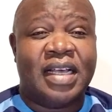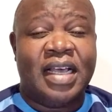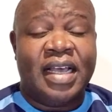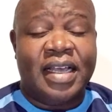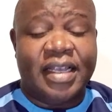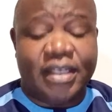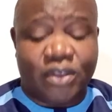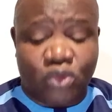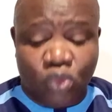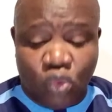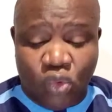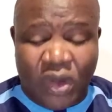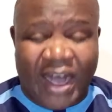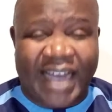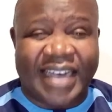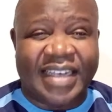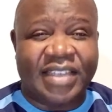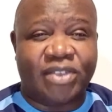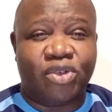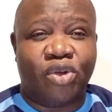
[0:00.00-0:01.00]
His
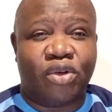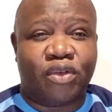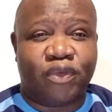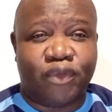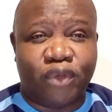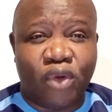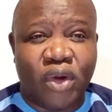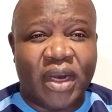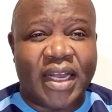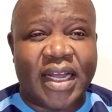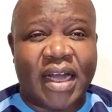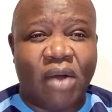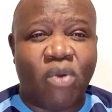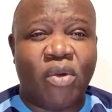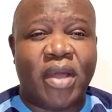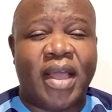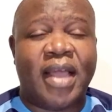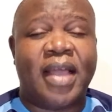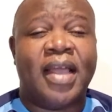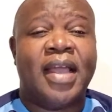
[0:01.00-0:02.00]
word is not falling
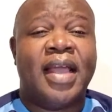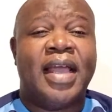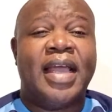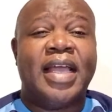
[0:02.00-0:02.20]
away.